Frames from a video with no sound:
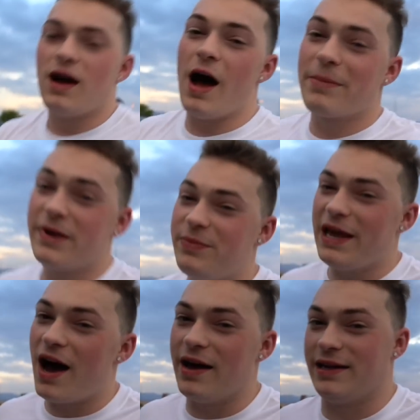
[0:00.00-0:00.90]
I'm gonna
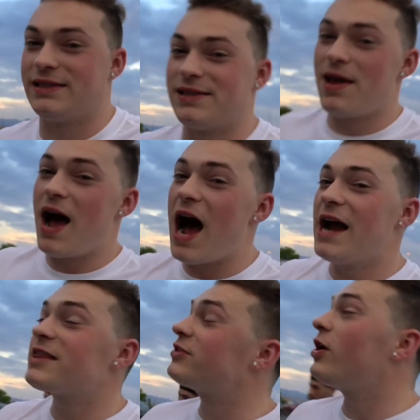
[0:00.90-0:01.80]
be honest.
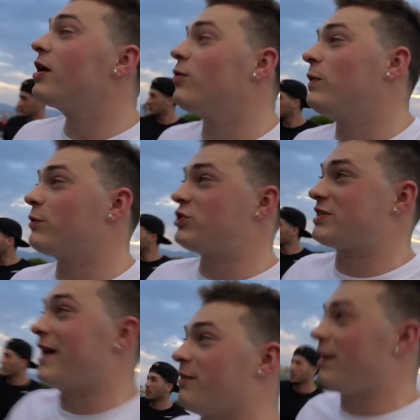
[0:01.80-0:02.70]
I thought we were
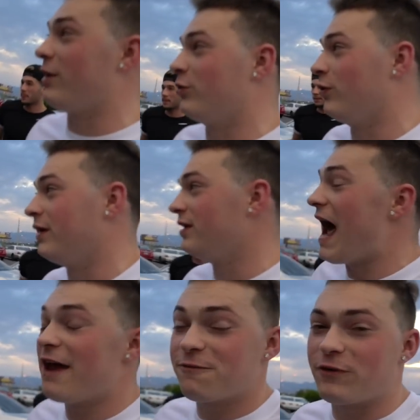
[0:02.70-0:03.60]
just getting paranoid.
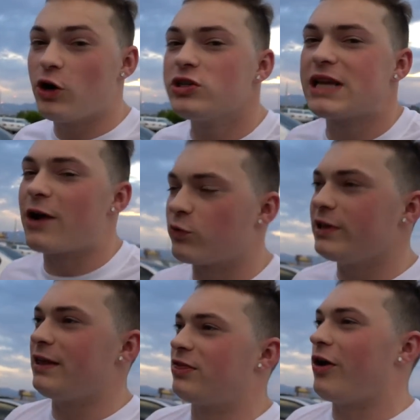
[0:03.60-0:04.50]
At first, I
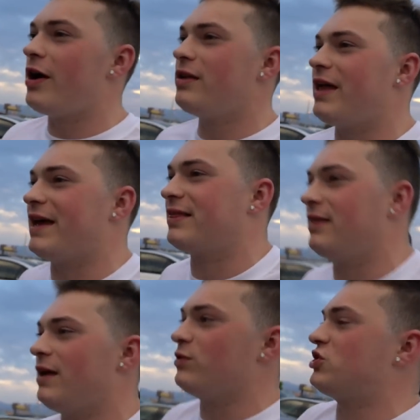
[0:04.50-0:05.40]
really thought like
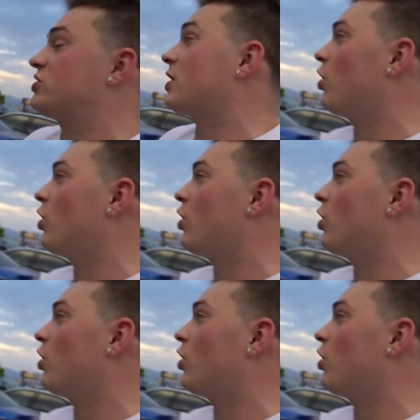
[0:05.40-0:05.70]
it was you just a